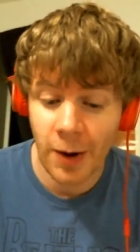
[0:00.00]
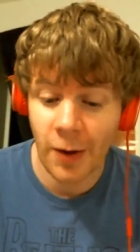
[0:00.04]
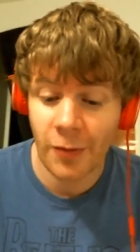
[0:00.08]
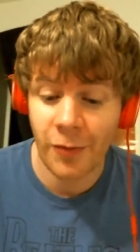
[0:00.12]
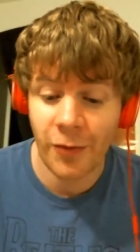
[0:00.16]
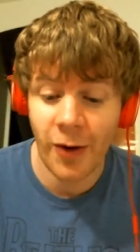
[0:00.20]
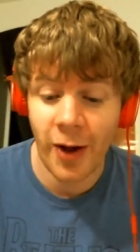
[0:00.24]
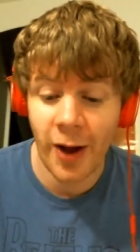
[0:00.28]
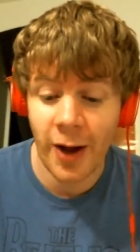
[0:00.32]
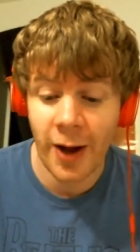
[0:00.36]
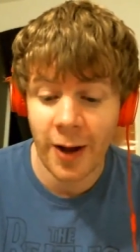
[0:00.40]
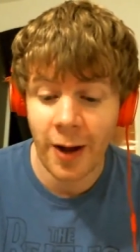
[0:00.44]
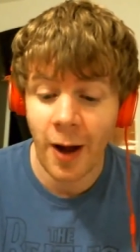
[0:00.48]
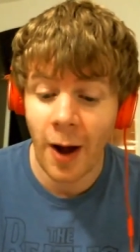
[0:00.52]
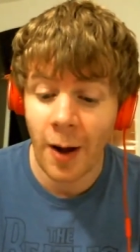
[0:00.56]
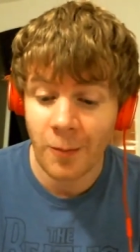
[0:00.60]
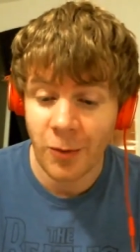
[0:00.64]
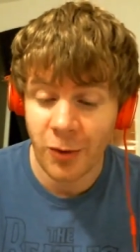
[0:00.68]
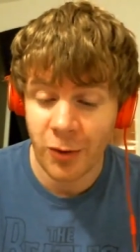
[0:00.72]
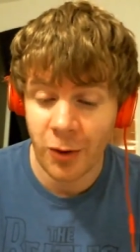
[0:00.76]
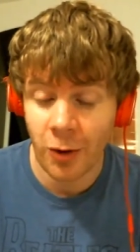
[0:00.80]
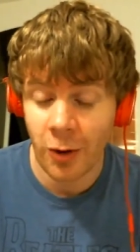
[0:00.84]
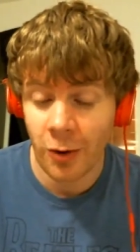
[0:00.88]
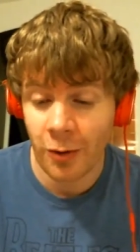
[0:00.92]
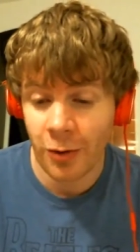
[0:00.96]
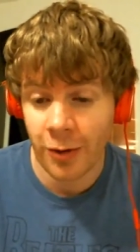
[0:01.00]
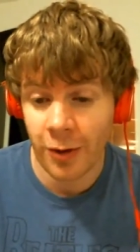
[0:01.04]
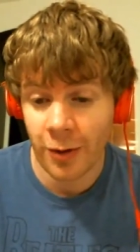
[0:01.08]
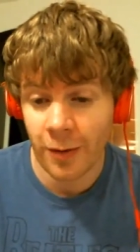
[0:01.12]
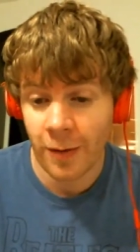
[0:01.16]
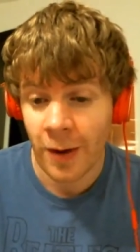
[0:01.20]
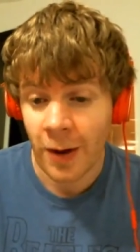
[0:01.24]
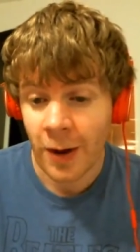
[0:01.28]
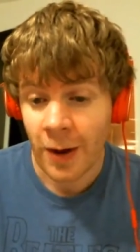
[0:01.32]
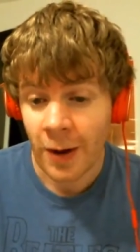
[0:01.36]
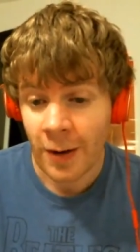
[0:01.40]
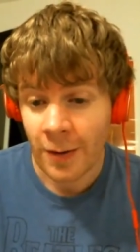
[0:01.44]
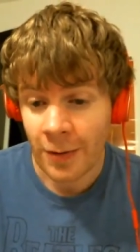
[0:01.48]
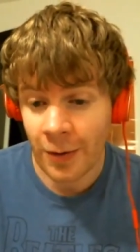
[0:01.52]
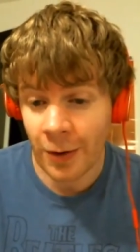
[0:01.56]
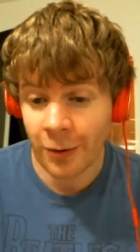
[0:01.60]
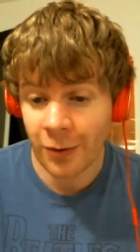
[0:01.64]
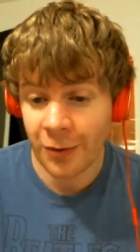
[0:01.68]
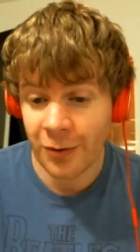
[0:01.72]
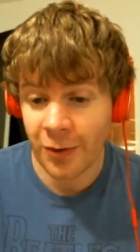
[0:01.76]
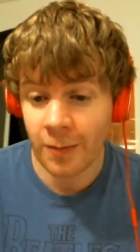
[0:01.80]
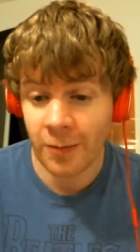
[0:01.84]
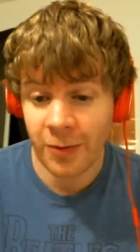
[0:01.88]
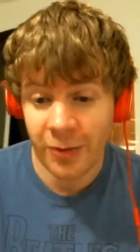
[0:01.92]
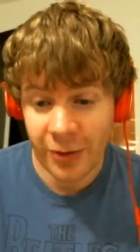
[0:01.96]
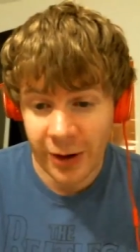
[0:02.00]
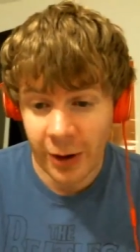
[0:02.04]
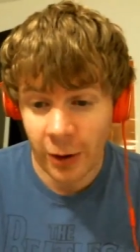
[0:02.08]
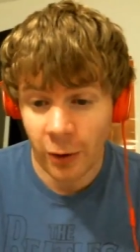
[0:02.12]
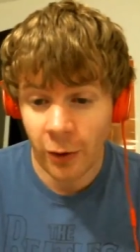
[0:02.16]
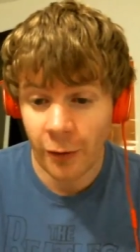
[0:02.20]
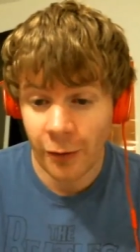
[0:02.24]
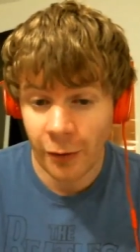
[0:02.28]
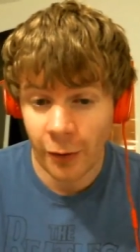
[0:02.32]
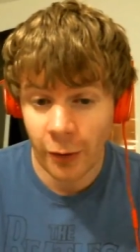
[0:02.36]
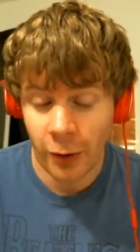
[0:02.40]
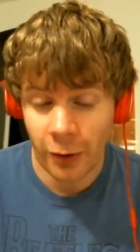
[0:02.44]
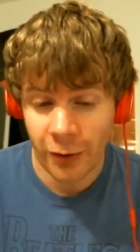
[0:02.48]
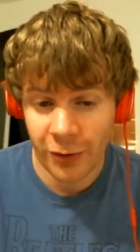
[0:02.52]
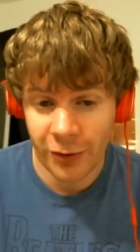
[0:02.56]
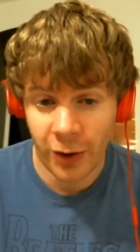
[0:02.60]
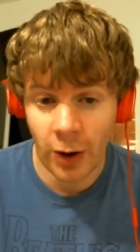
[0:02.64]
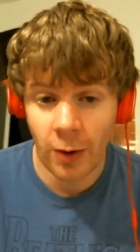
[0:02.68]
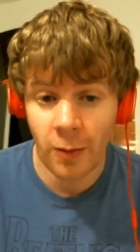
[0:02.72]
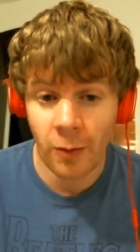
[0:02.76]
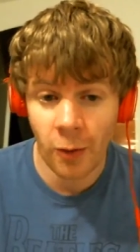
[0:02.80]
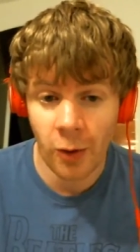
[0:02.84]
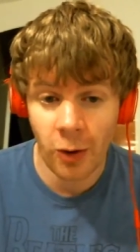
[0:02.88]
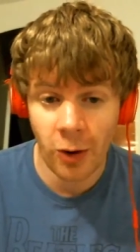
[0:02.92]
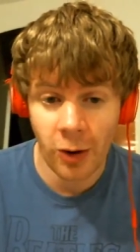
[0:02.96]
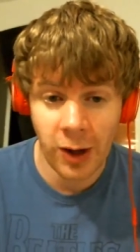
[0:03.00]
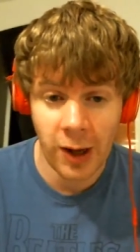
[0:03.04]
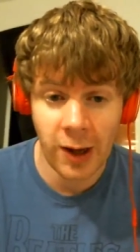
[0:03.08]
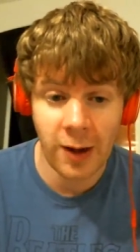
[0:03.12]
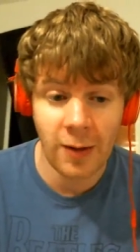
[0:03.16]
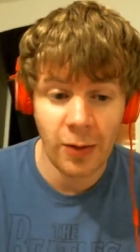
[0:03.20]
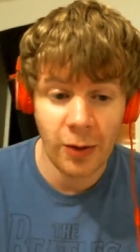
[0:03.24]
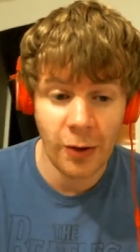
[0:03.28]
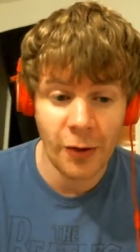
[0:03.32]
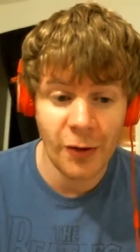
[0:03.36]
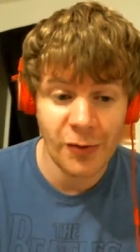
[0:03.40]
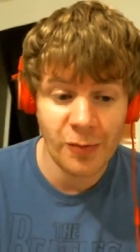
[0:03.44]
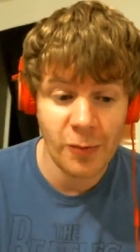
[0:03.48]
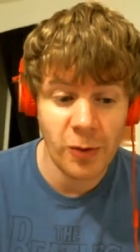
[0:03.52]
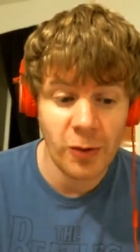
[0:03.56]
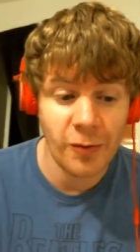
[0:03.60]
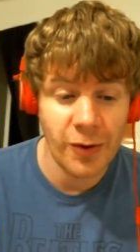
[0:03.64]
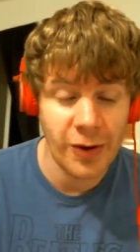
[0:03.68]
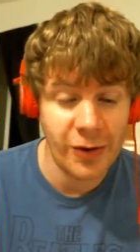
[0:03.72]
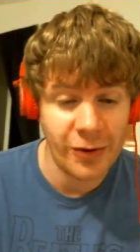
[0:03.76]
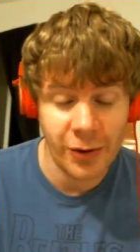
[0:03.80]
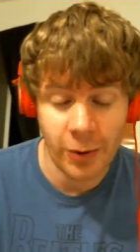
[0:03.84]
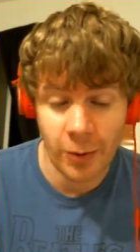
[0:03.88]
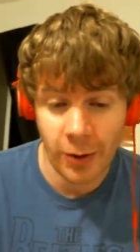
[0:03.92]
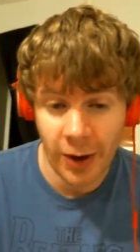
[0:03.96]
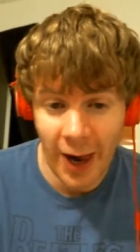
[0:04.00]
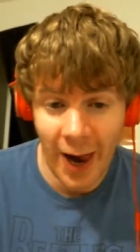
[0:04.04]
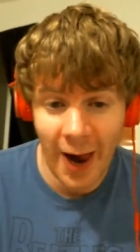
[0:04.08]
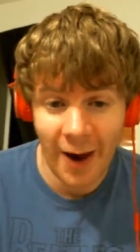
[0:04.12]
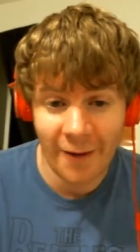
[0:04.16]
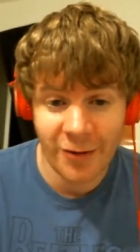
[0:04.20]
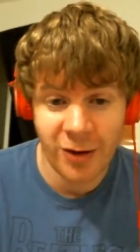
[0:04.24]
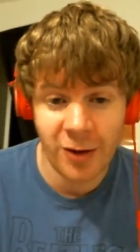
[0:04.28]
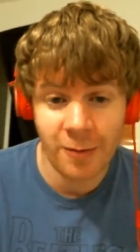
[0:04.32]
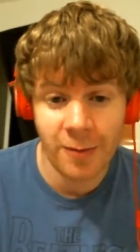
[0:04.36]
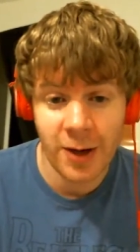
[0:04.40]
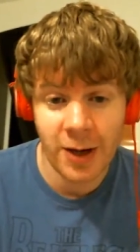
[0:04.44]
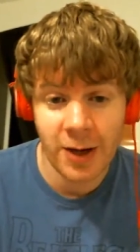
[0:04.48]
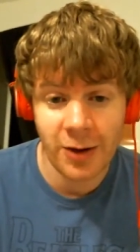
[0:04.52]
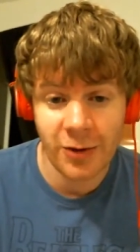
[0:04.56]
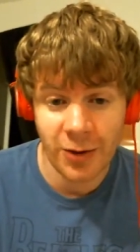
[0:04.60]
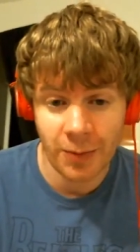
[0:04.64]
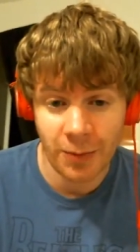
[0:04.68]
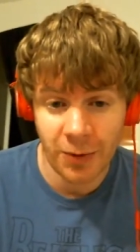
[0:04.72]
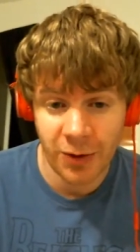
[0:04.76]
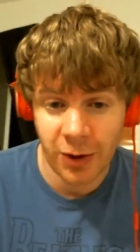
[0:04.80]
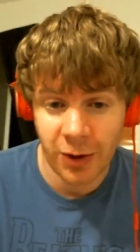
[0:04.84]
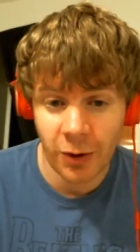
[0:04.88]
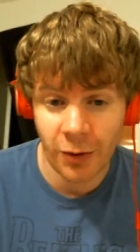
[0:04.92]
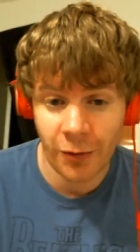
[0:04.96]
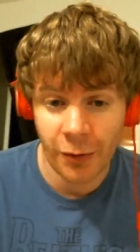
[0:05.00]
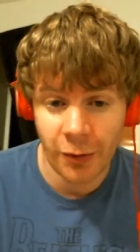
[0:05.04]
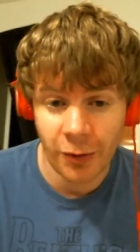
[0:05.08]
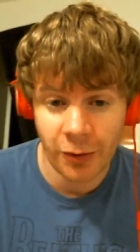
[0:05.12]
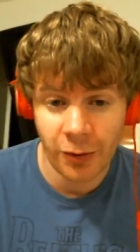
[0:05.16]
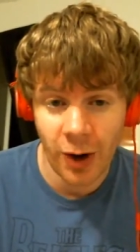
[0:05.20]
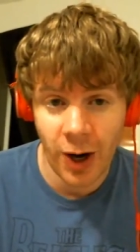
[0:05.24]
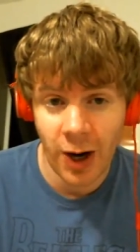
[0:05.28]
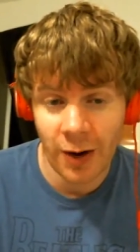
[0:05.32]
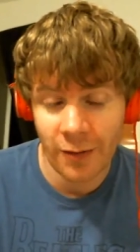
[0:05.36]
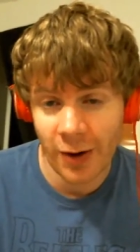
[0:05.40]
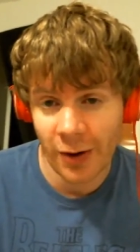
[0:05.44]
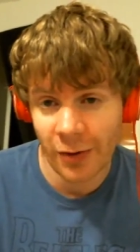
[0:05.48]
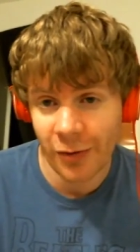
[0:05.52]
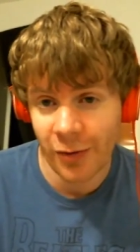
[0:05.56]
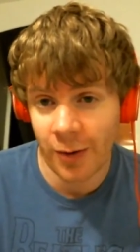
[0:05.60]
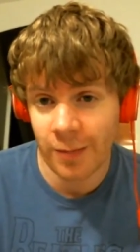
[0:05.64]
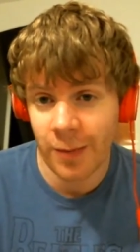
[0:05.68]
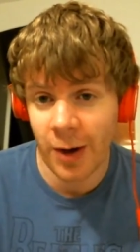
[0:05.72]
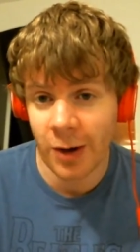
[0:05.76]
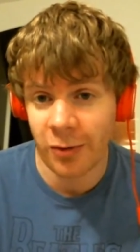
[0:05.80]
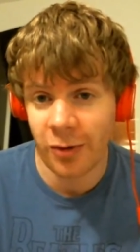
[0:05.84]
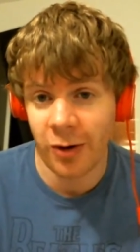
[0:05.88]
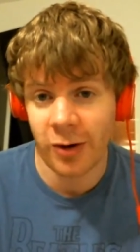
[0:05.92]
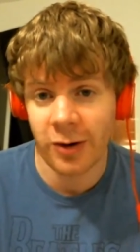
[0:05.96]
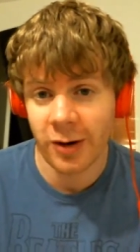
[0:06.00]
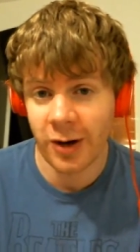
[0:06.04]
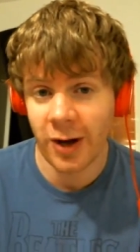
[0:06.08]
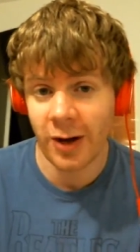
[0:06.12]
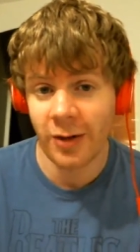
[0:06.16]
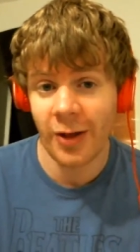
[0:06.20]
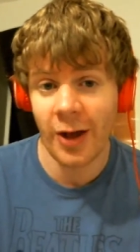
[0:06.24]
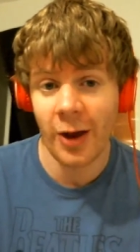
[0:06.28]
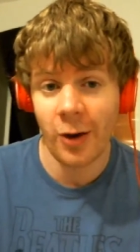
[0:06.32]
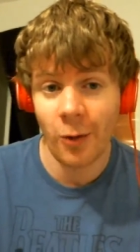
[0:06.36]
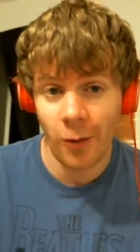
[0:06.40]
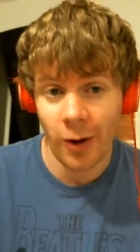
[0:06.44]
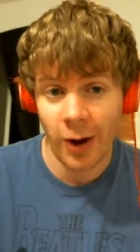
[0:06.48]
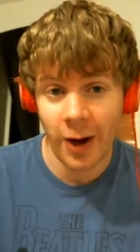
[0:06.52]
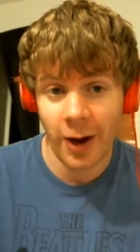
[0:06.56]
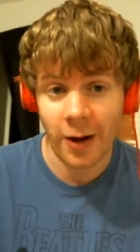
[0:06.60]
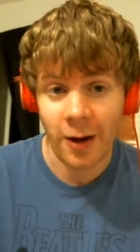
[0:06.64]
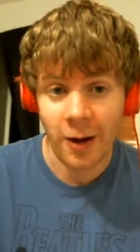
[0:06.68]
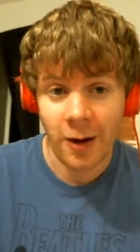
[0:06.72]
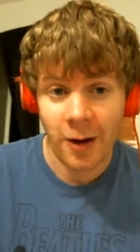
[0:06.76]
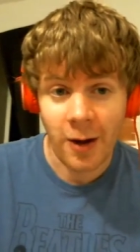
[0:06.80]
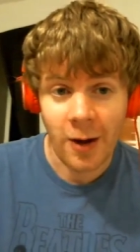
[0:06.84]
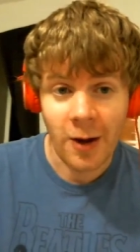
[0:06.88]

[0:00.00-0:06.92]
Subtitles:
And I'm not saying, I'm sure there's some skillful stunt work in those movies. There would have to be some skillful driving, so I'm not trying to take that away.